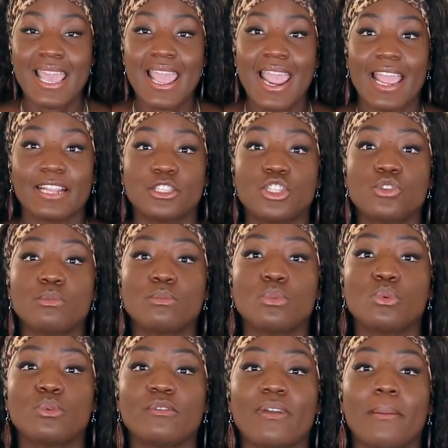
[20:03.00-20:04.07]
and to
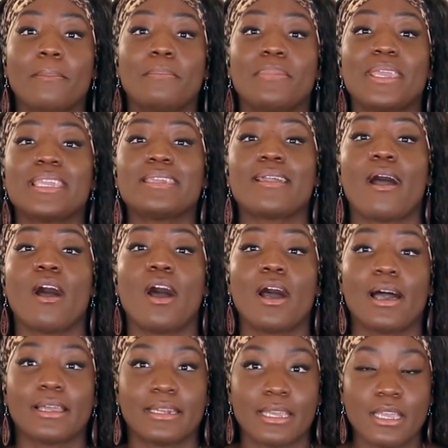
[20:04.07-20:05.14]
move
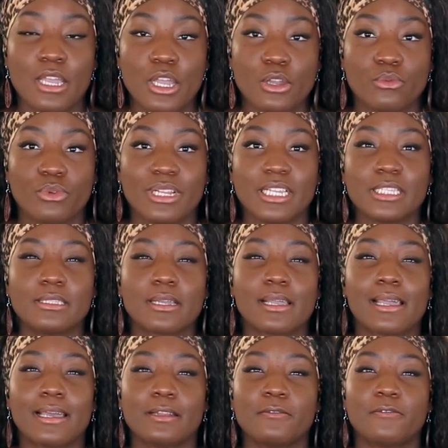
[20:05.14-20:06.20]
beyond really the
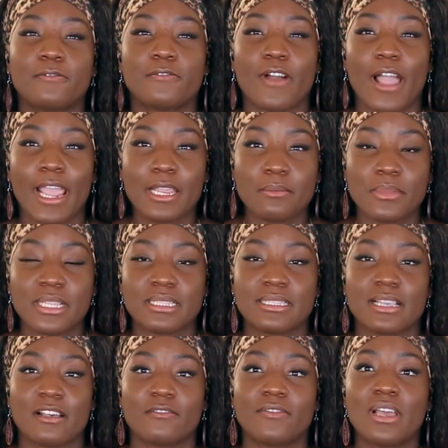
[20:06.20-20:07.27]
confinements
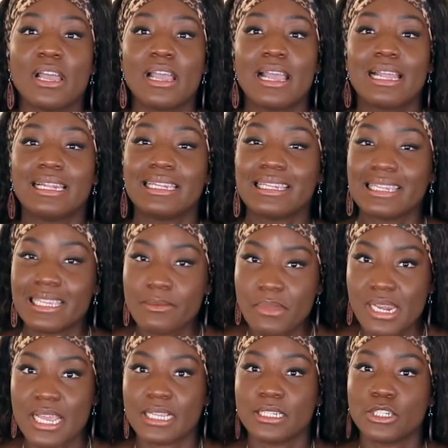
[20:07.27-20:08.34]
of
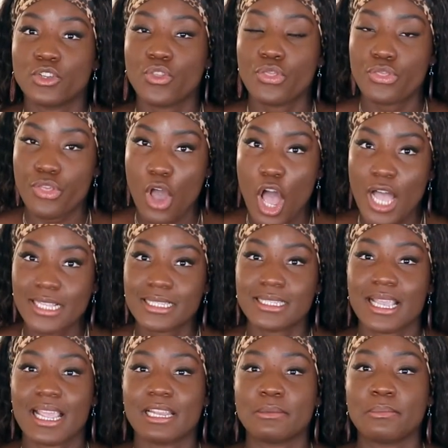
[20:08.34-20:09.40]
limiting thoughts
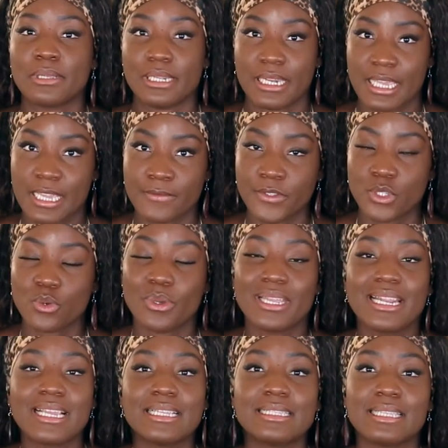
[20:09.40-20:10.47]
and beliefs. So it
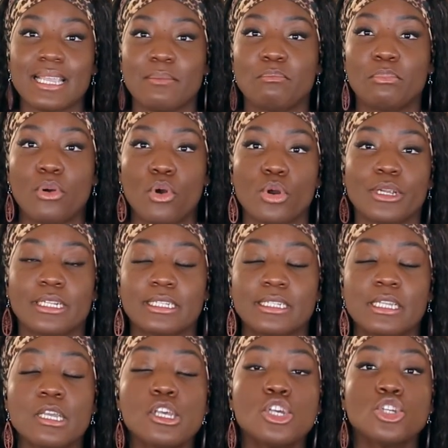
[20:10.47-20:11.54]
is important
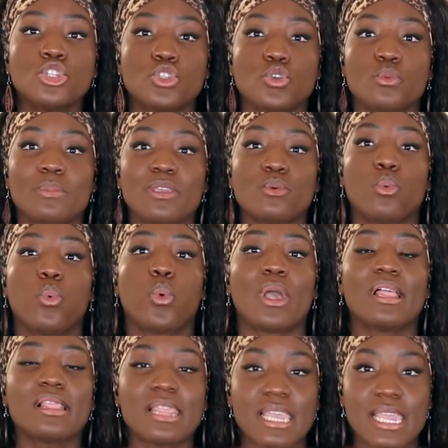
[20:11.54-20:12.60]
to be
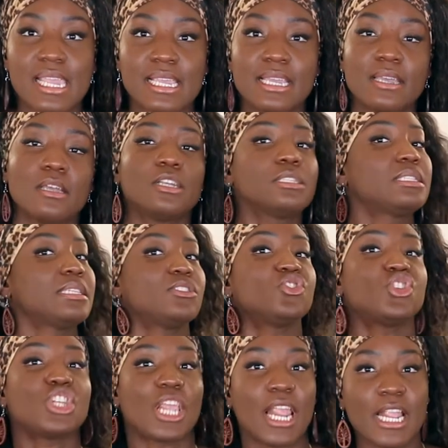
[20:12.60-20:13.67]
willing to
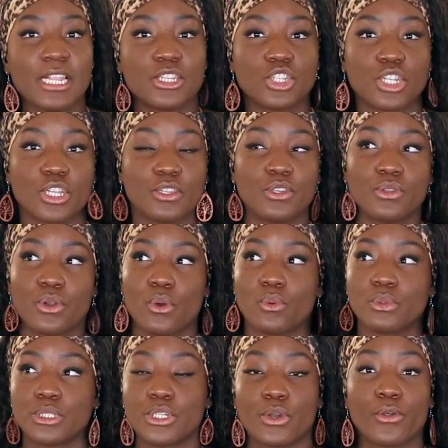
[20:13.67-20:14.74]
change,
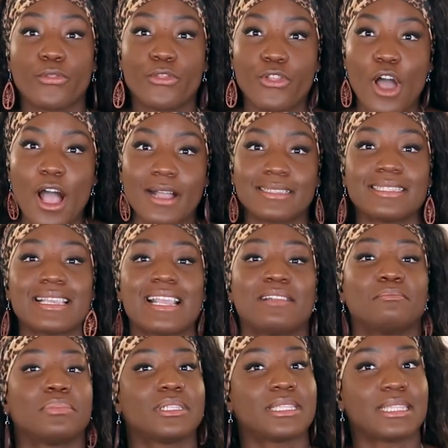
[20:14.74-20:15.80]
your thoughts and
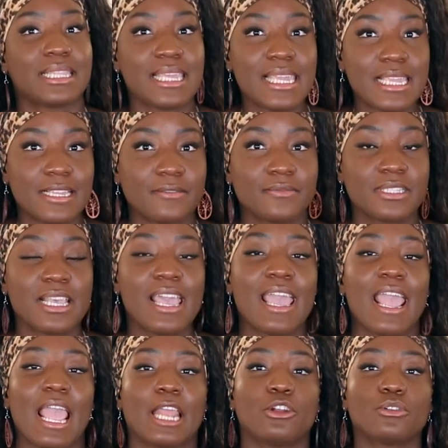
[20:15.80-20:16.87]
beliefs
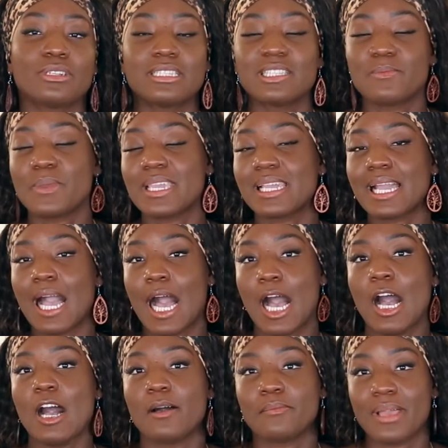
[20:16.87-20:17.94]
in order to
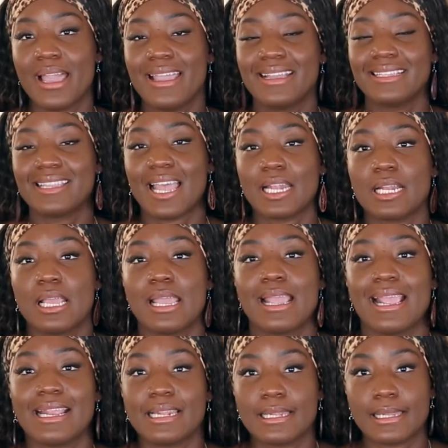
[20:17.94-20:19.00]
become that
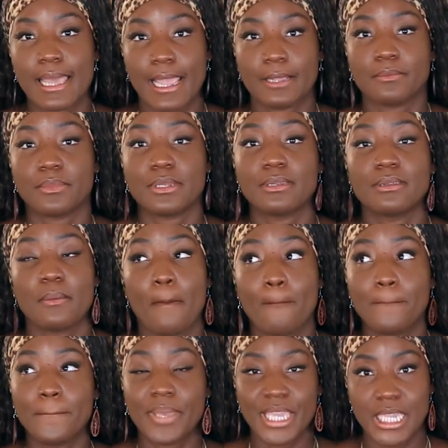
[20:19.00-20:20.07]
enlightened
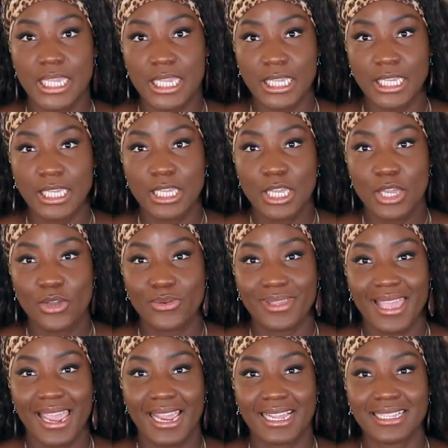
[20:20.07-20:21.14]
being.
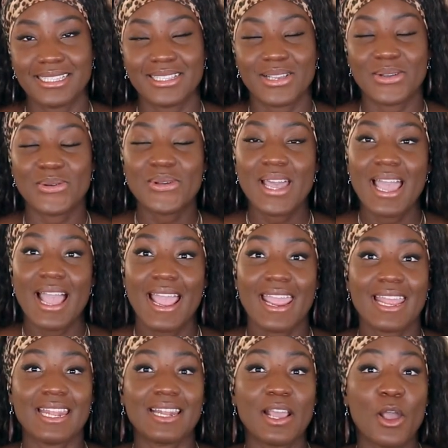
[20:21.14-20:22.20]
Okay. So,
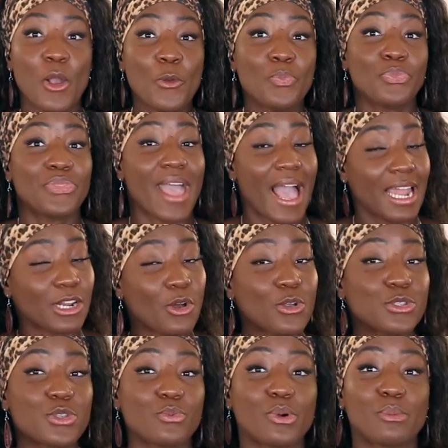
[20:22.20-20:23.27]
and that
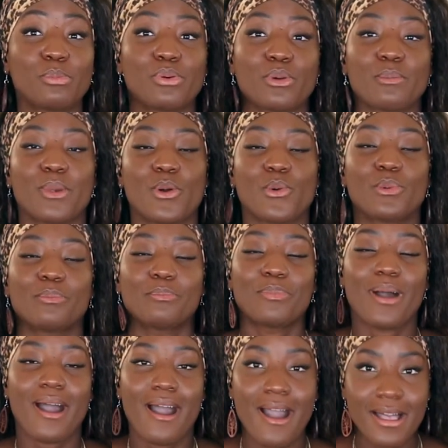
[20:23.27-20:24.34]
also will promote
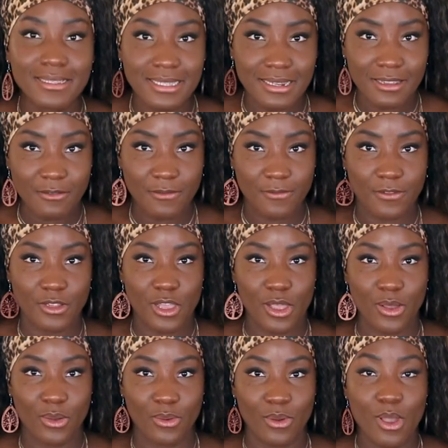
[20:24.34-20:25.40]
positive
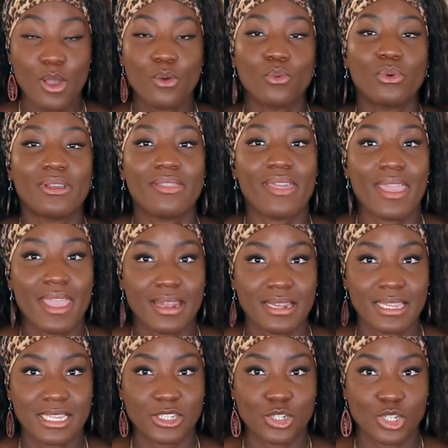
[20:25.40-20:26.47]
flow within
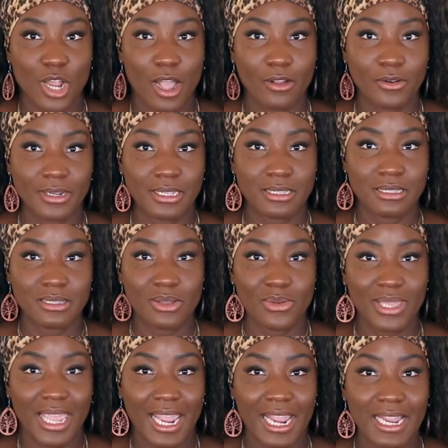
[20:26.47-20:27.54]
these chakras.
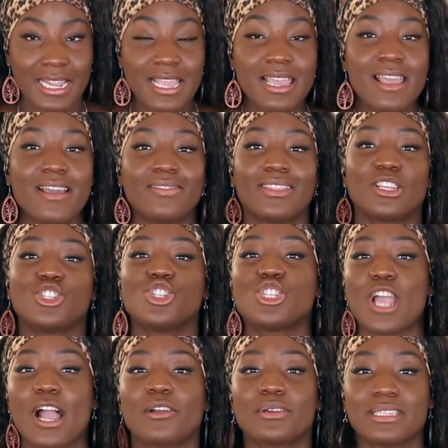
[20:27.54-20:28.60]
Okay. The
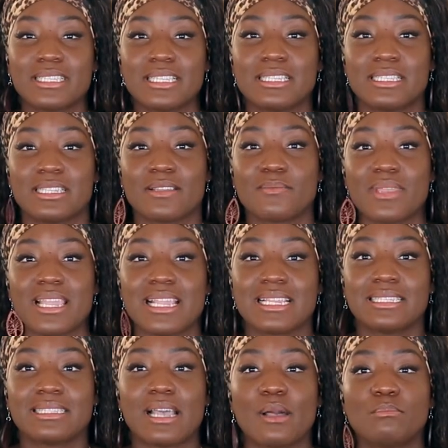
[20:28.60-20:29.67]
chakra system
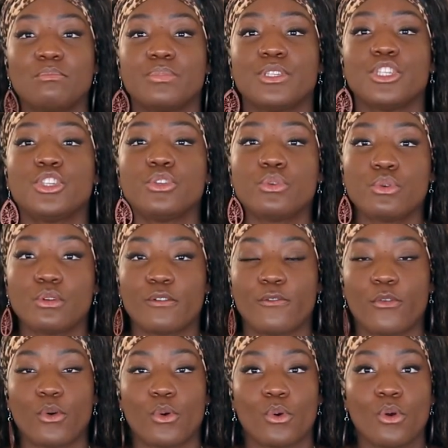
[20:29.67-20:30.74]
is a
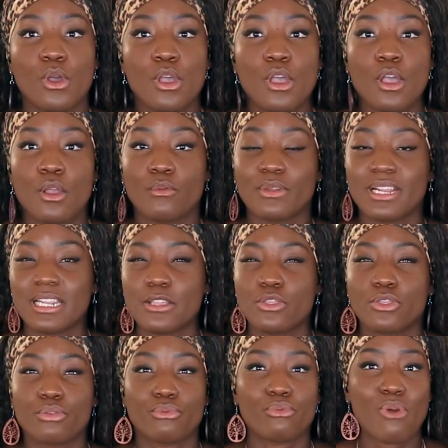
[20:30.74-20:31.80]
beautiful, really
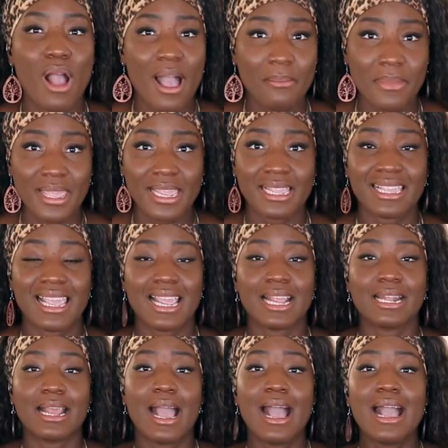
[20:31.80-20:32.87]
throbbing and